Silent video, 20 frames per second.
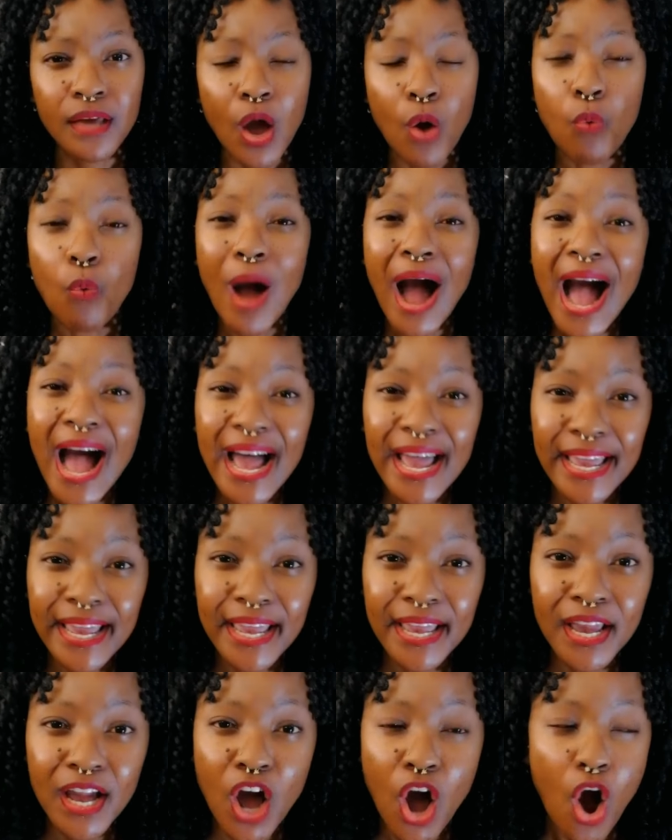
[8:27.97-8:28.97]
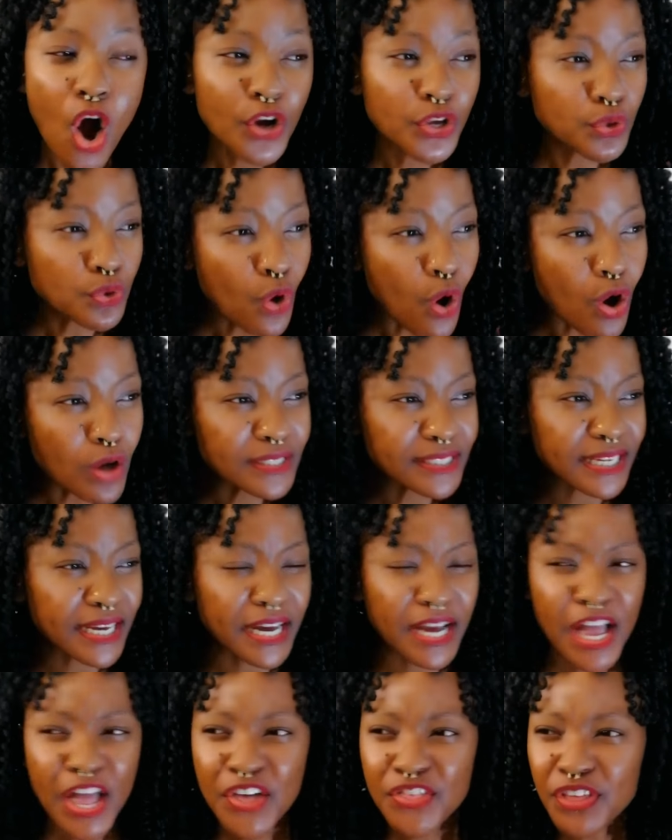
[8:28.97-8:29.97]
Why are you
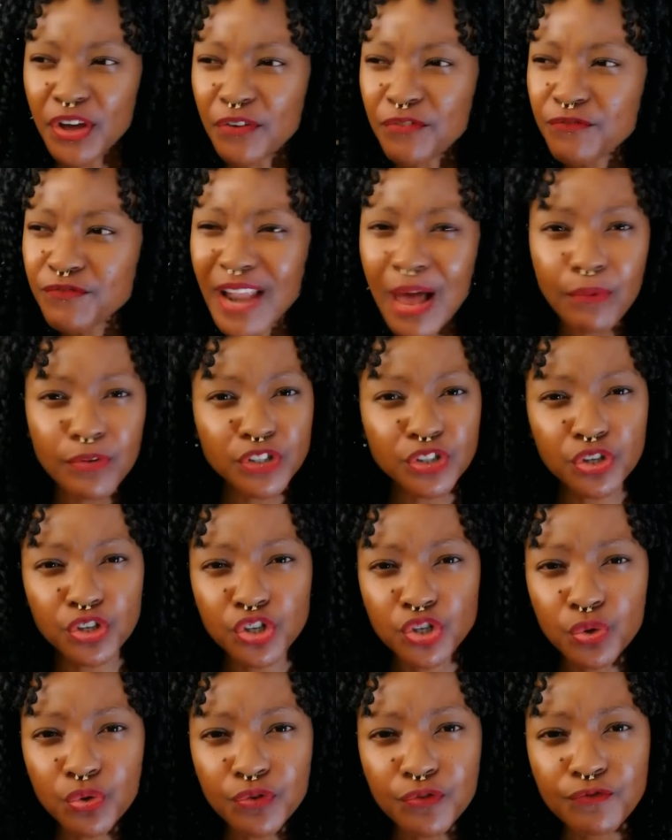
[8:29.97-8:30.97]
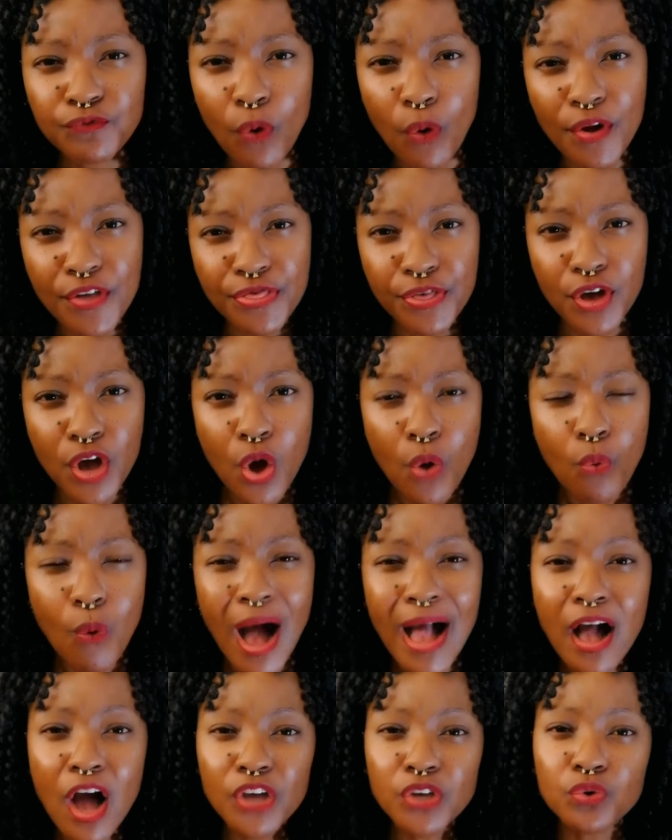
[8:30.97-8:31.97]
causing their flowers to shoot forth?
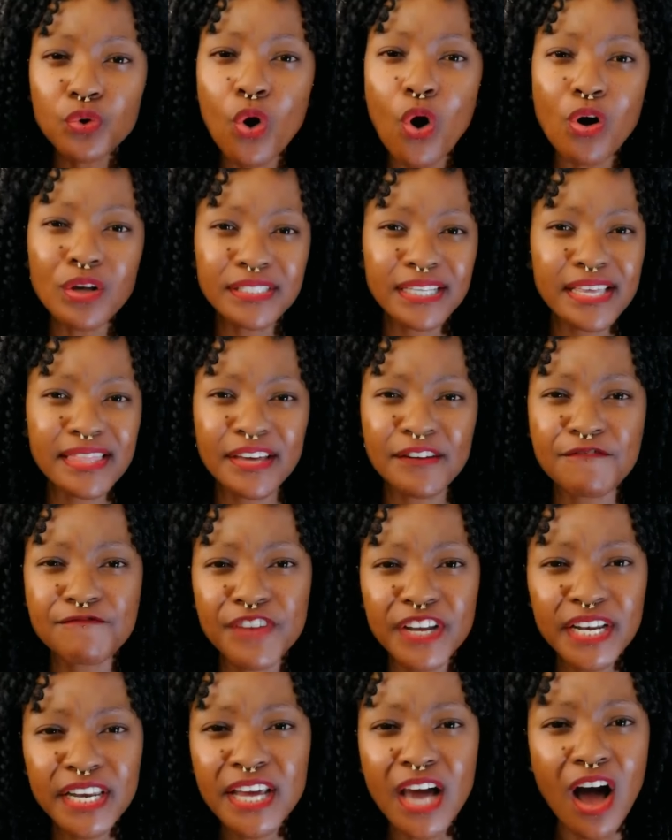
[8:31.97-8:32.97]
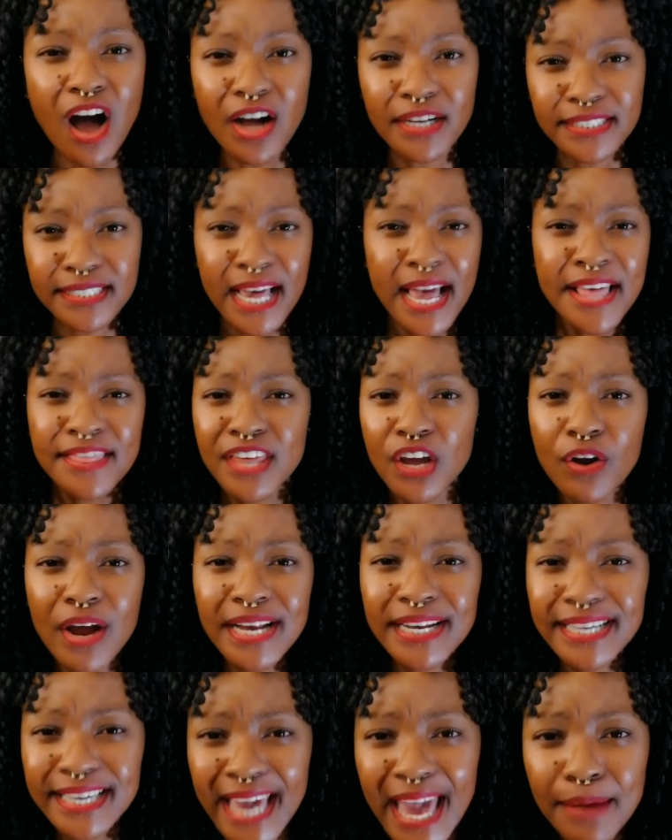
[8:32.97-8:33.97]
Why are you causing their vineyards there
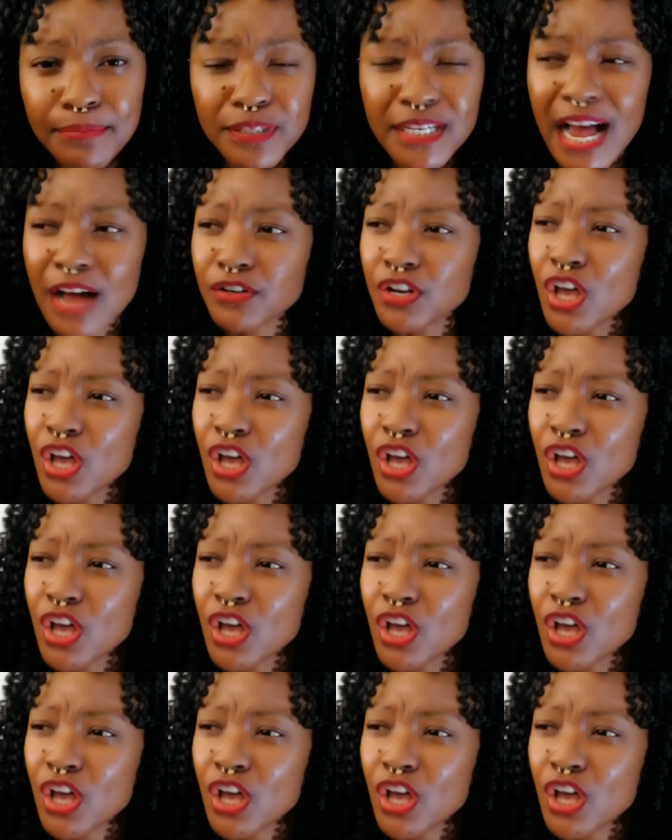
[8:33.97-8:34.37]
in Cape Town